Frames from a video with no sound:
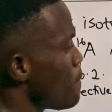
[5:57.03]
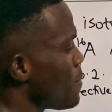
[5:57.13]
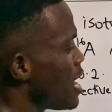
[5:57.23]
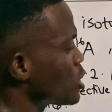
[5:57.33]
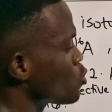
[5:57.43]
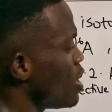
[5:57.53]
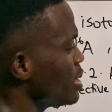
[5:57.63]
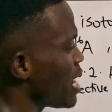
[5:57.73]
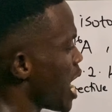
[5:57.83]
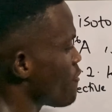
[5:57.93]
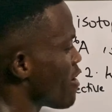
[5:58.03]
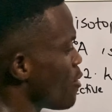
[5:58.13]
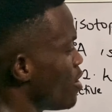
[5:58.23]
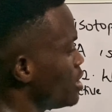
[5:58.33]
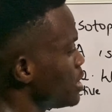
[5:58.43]
Mass 1 alpha
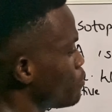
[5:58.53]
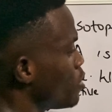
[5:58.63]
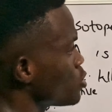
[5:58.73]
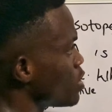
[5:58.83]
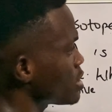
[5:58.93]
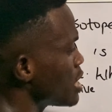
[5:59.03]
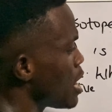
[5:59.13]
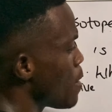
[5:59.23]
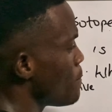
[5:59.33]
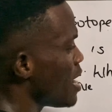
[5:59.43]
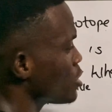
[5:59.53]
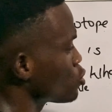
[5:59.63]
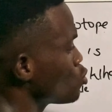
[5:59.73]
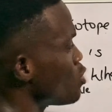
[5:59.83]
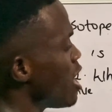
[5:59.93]
1 plus what? Mass 2.